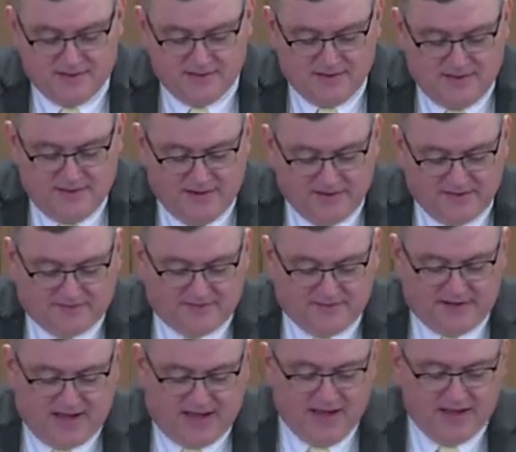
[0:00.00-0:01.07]
And he
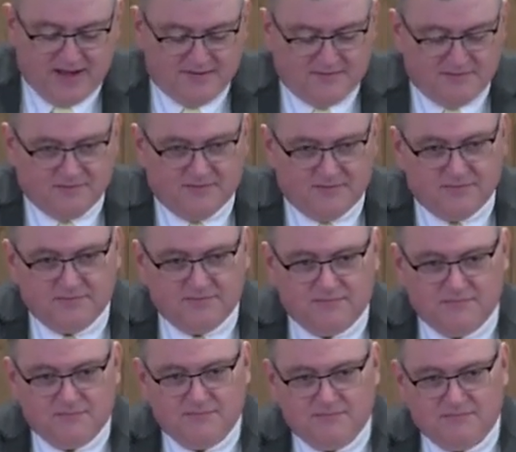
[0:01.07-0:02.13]
said, I had
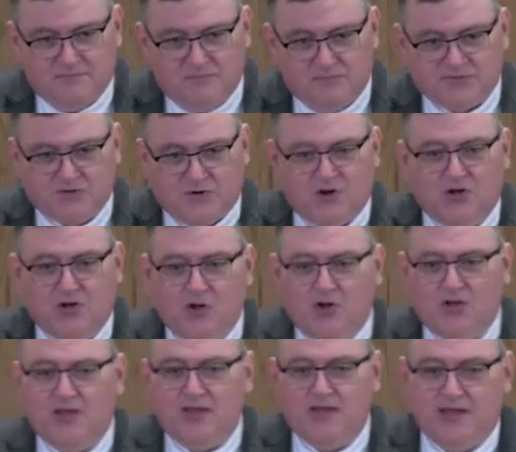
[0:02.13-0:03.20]
started
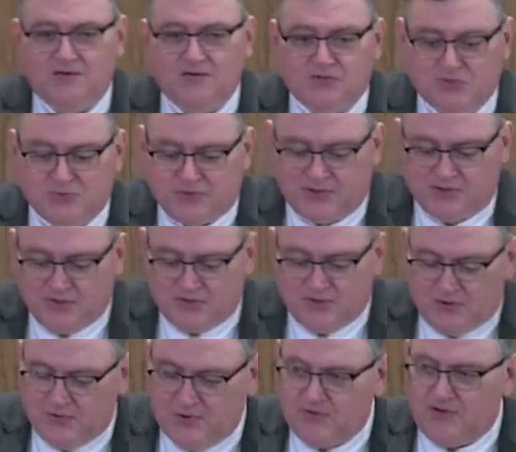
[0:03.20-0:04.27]
looking into it,
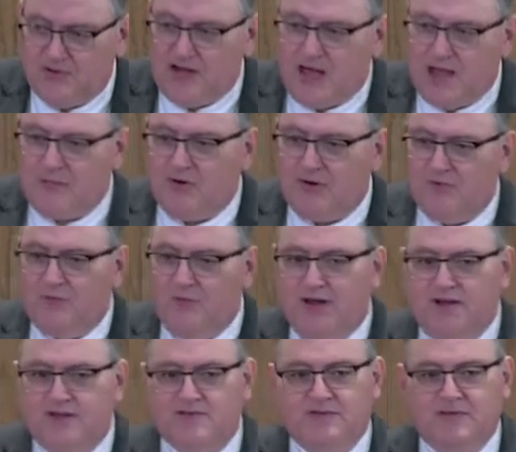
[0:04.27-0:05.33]
going to the library and
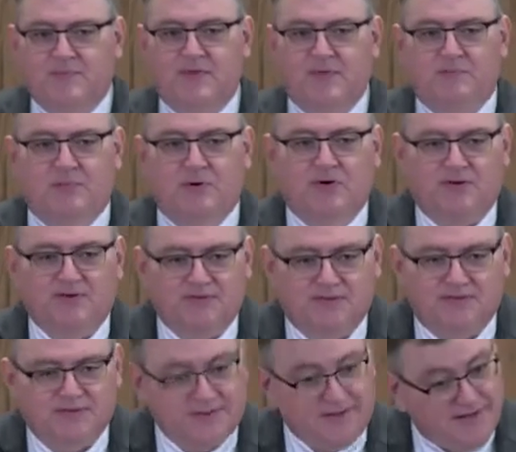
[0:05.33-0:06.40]
reading some of the books. I
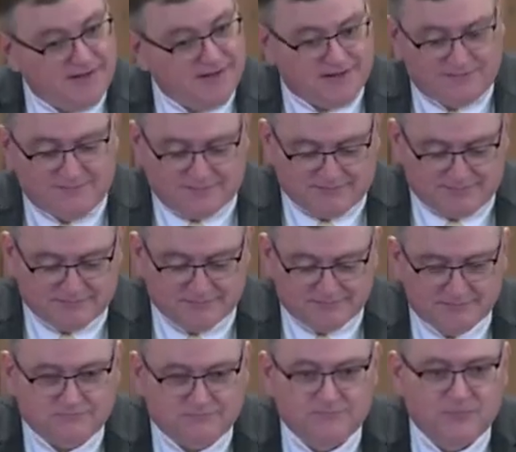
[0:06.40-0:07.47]
said, yeah, and I
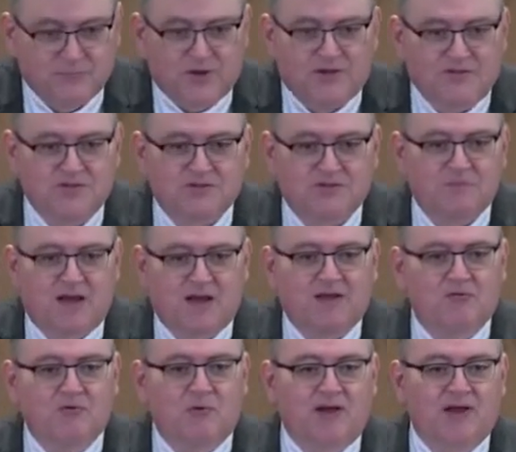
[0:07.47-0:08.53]
read just about
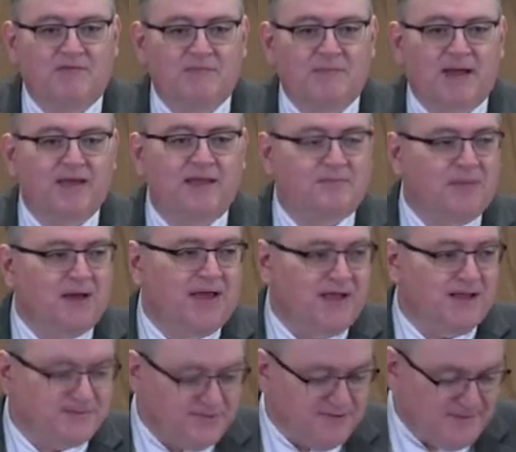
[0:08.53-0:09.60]
every one of them I get my
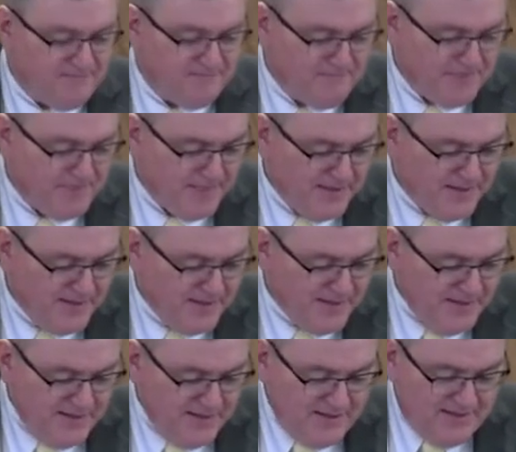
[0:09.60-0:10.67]
hands on.
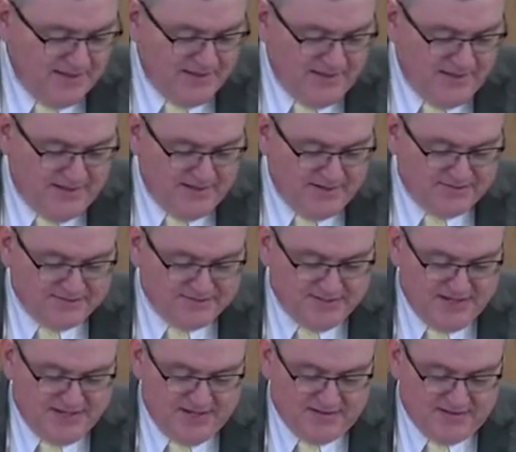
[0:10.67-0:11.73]
And he
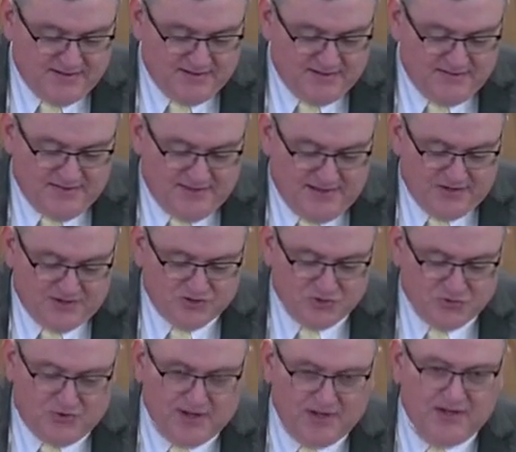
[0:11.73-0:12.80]
said that he
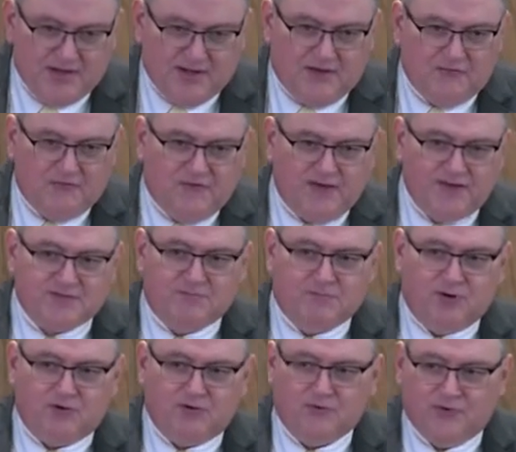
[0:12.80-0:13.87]
joined a
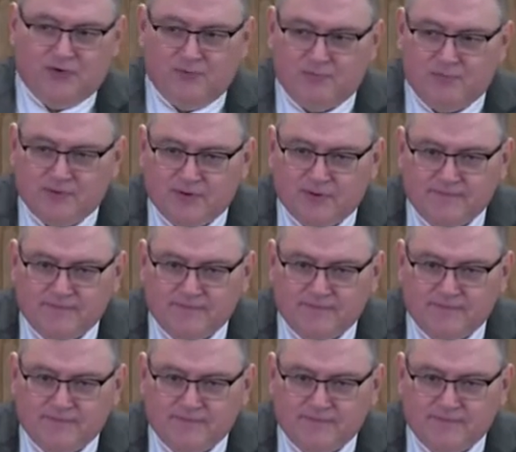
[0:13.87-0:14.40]
Facebook group.